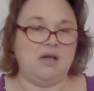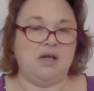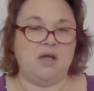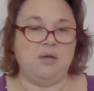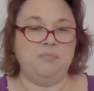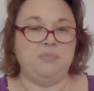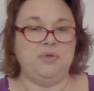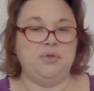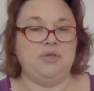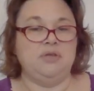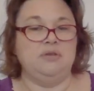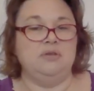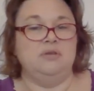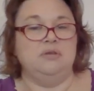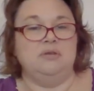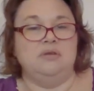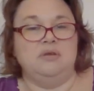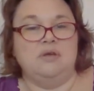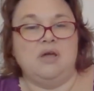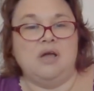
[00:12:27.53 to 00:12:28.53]
up
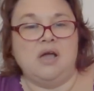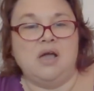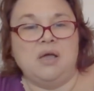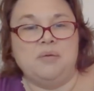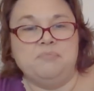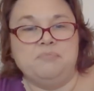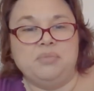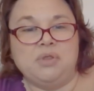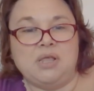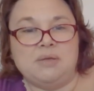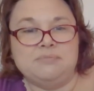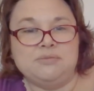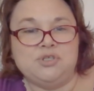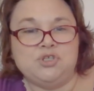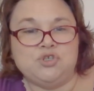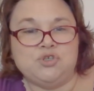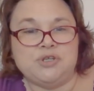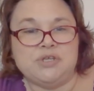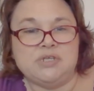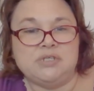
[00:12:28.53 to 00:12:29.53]
um, Plum
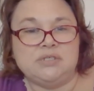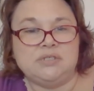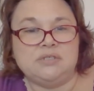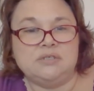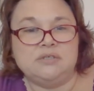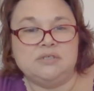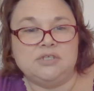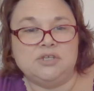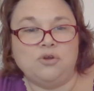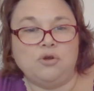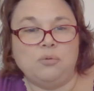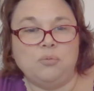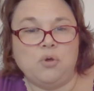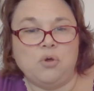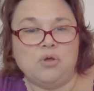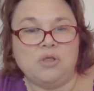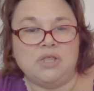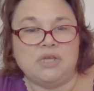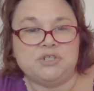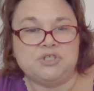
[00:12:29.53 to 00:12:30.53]
Street's Sierra
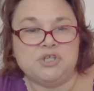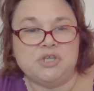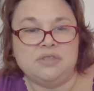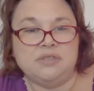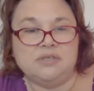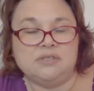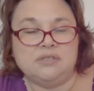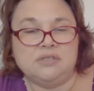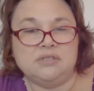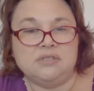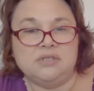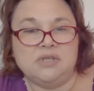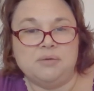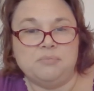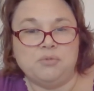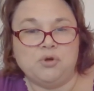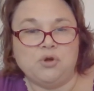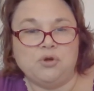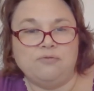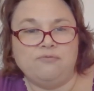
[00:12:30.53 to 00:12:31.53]
collection. This is
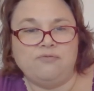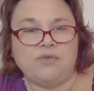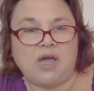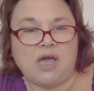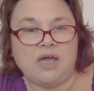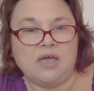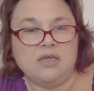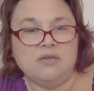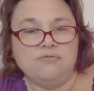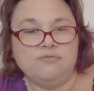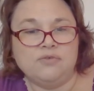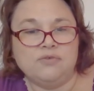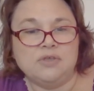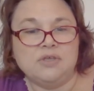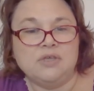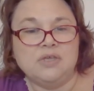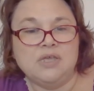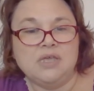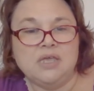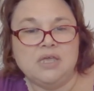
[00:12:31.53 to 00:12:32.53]
number five.
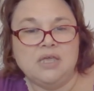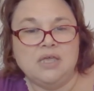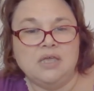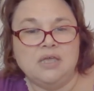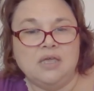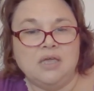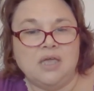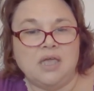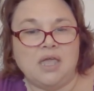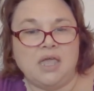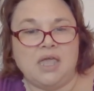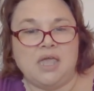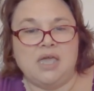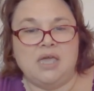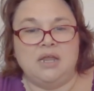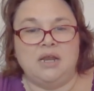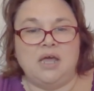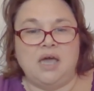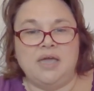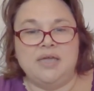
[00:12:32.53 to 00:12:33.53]

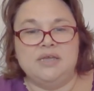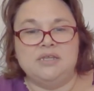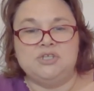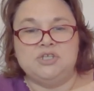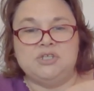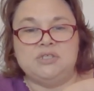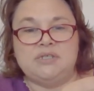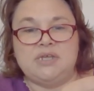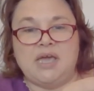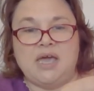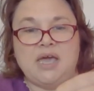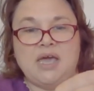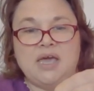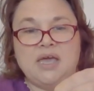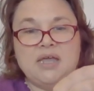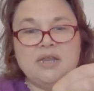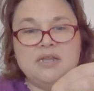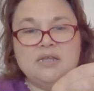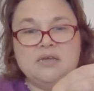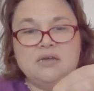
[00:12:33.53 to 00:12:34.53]
And I had just
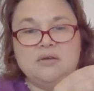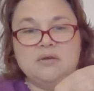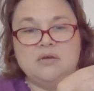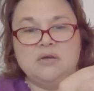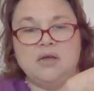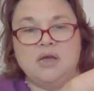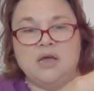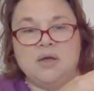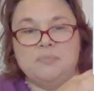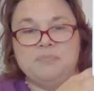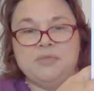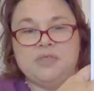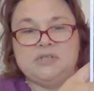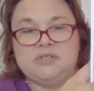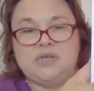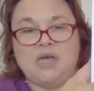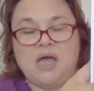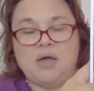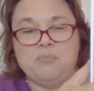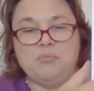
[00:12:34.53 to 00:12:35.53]
had um, the
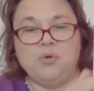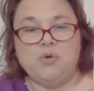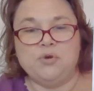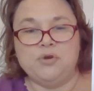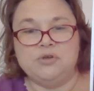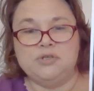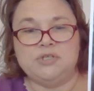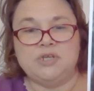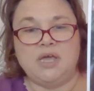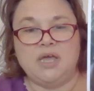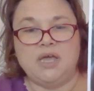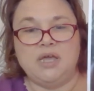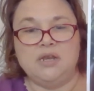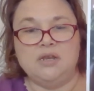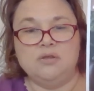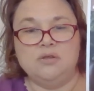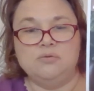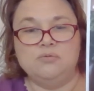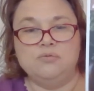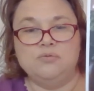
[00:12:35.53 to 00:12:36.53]
top border
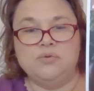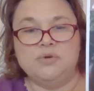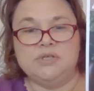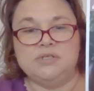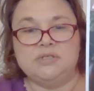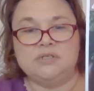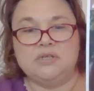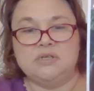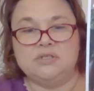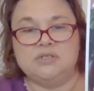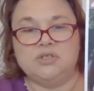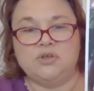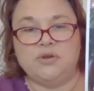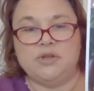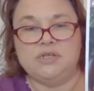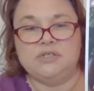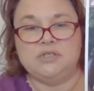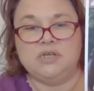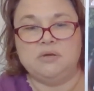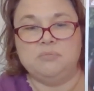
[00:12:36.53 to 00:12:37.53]
done, was
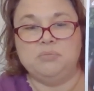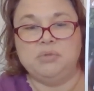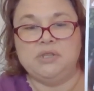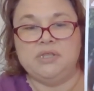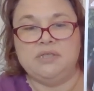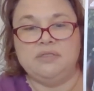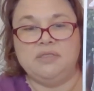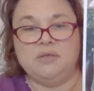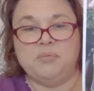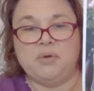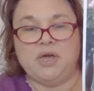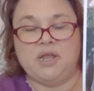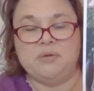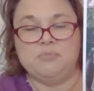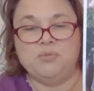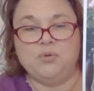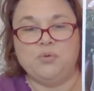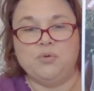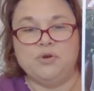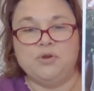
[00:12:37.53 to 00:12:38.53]
starting to complete the
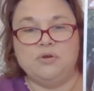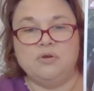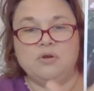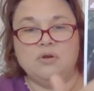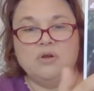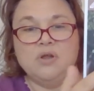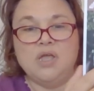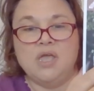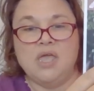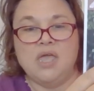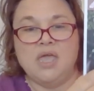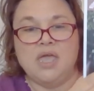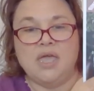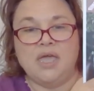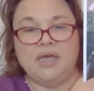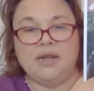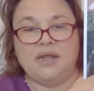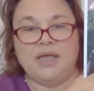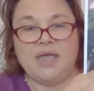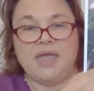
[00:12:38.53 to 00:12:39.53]
bottom border,
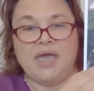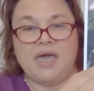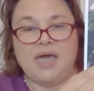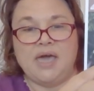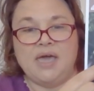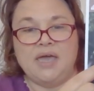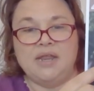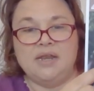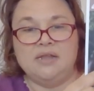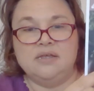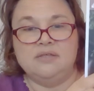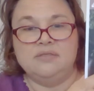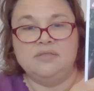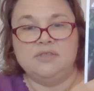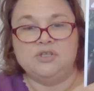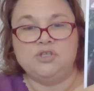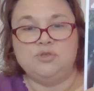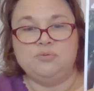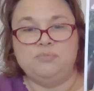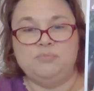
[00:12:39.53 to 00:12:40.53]
and I had
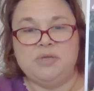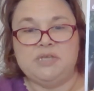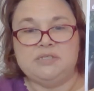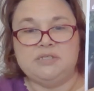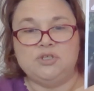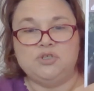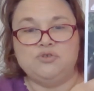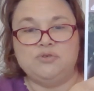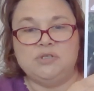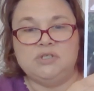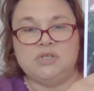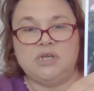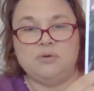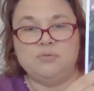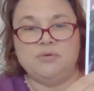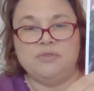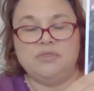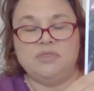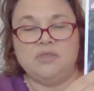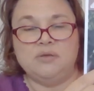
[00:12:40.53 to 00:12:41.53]
the basic tree done
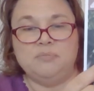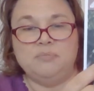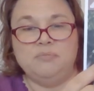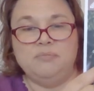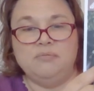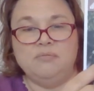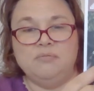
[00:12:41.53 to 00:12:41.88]
with the,